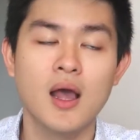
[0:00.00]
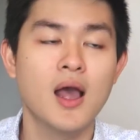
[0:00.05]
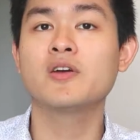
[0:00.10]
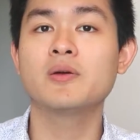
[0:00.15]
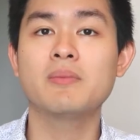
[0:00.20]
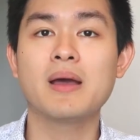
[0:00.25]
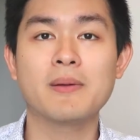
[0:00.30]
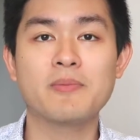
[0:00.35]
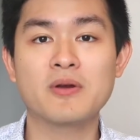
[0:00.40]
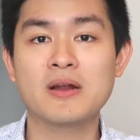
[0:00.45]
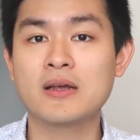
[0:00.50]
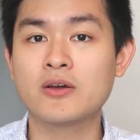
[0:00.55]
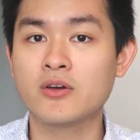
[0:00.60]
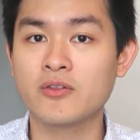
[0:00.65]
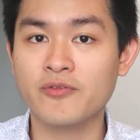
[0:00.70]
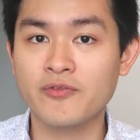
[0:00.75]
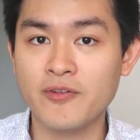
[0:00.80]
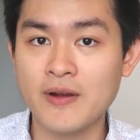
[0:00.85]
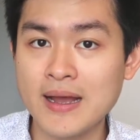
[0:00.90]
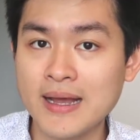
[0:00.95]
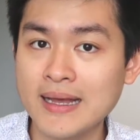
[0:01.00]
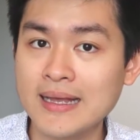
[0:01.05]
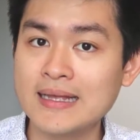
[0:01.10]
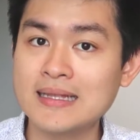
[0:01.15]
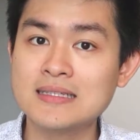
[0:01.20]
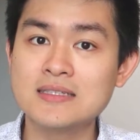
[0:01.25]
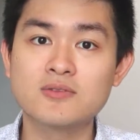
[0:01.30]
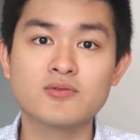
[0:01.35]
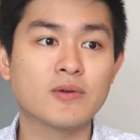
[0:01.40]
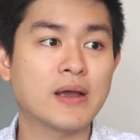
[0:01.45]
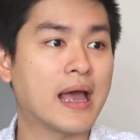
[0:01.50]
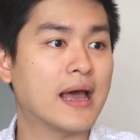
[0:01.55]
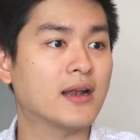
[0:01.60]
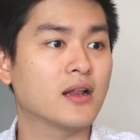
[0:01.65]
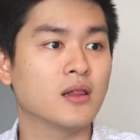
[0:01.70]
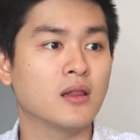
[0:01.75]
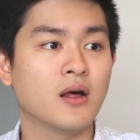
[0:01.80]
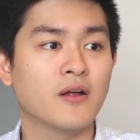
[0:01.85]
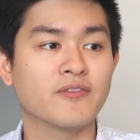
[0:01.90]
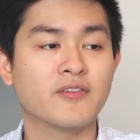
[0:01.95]
So we made pretty good friends, we had
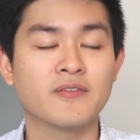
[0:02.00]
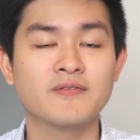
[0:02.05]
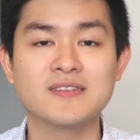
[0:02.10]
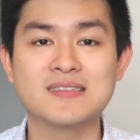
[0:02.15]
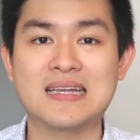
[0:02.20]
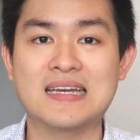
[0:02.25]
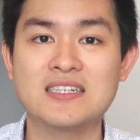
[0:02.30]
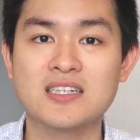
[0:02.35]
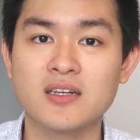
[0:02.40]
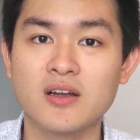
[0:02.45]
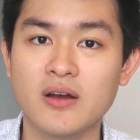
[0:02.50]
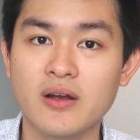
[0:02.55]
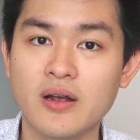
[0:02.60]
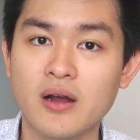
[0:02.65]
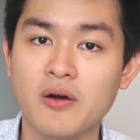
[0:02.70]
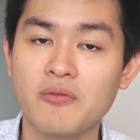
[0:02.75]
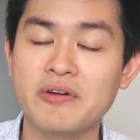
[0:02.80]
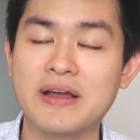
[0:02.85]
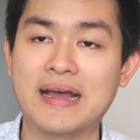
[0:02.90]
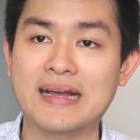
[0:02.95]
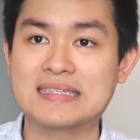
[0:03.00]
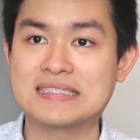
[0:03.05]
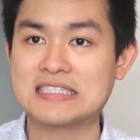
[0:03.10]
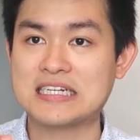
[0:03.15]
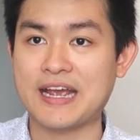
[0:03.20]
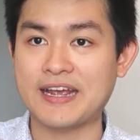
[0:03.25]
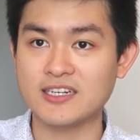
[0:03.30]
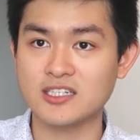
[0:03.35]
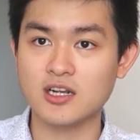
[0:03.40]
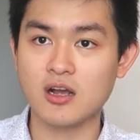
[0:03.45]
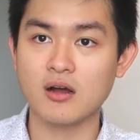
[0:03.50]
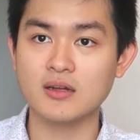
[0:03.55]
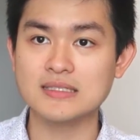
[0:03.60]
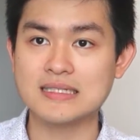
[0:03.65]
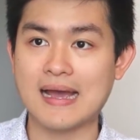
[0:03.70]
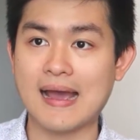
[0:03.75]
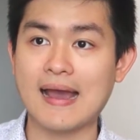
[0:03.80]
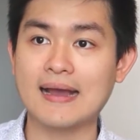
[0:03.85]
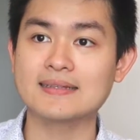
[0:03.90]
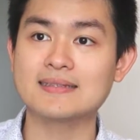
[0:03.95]
a lot of conversation going on, we exchanged
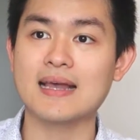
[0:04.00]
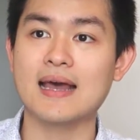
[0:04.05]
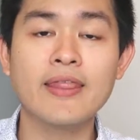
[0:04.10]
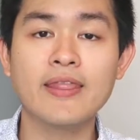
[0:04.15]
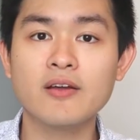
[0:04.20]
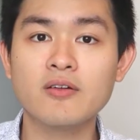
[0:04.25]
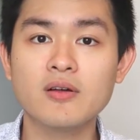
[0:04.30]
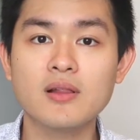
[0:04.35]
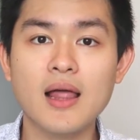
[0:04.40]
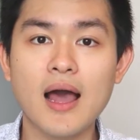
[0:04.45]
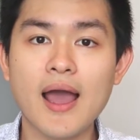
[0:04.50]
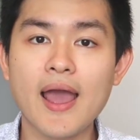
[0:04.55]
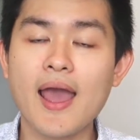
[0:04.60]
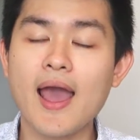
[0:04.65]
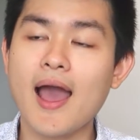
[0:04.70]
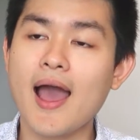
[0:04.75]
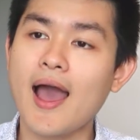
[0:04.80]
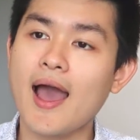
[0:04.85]
contacts, and they were like,